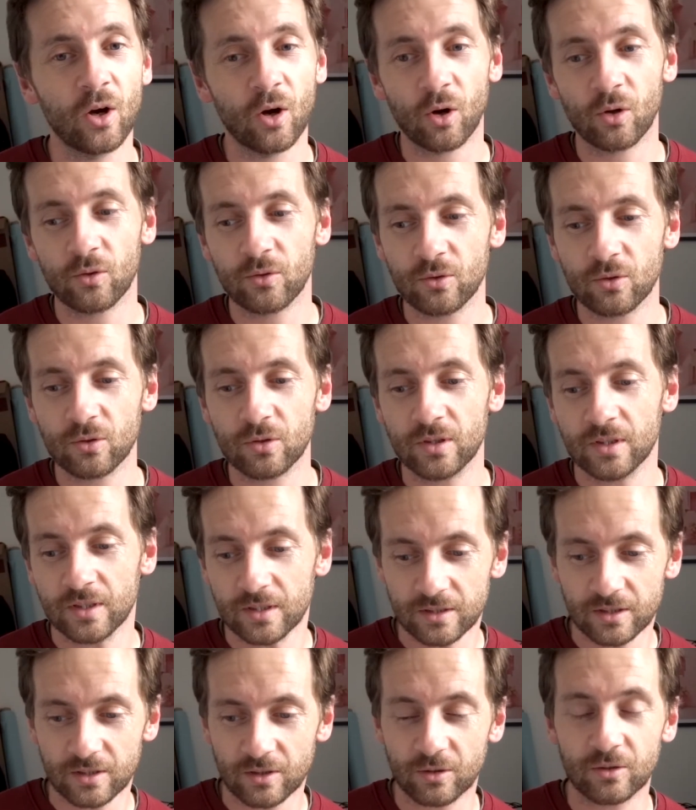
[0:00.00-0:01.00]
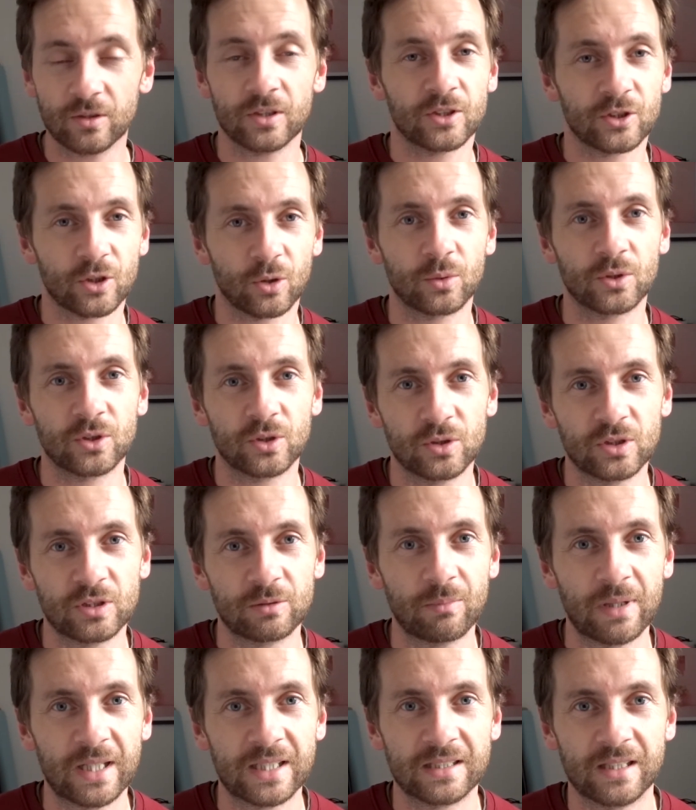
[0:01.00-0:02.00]
Although, you know, it's always good to
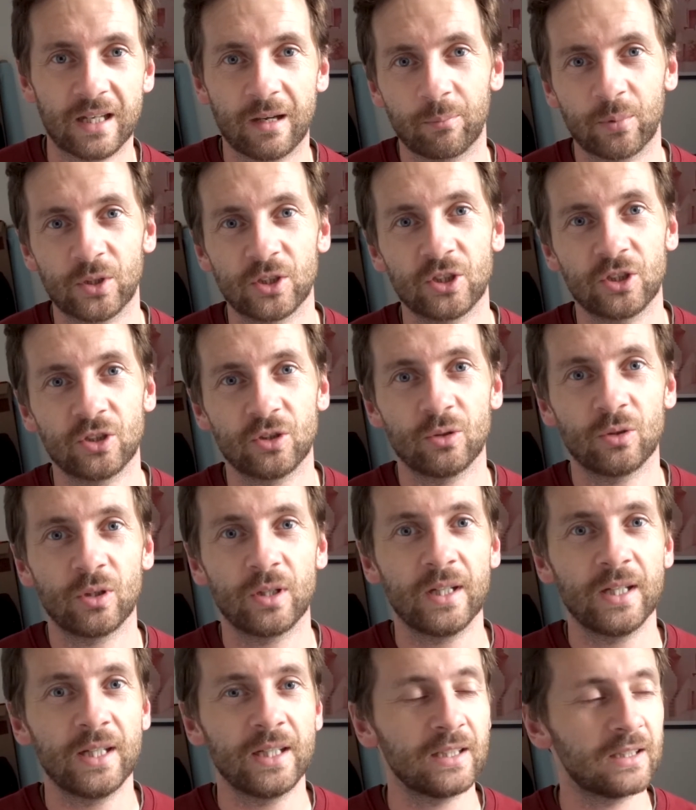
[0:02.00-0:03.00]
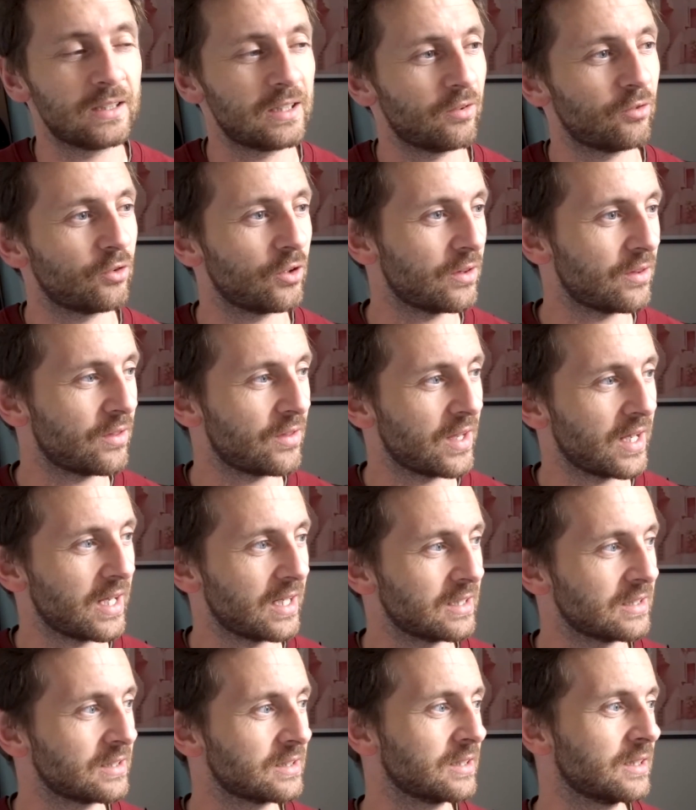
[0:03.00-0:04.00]
mix it up and shoot different
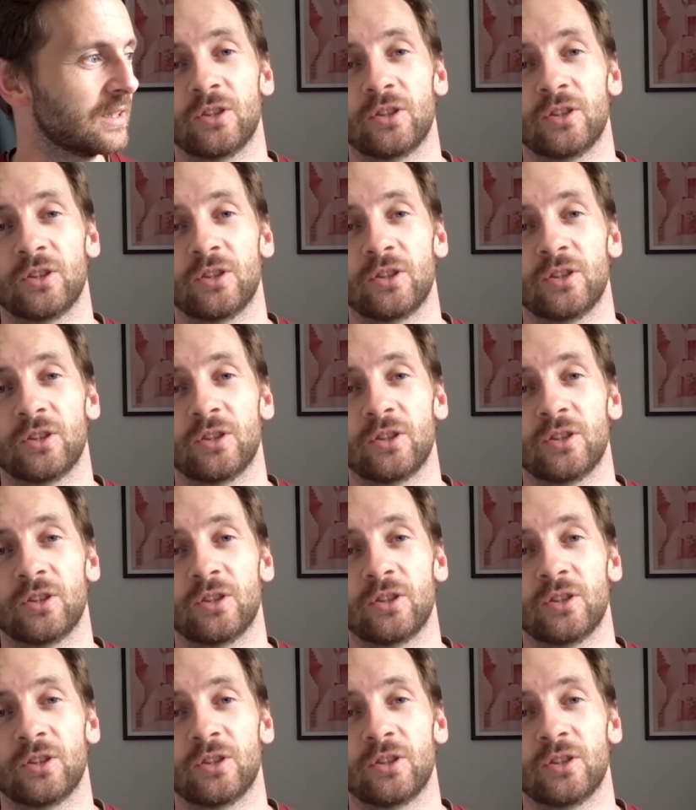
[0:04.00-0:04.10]
things.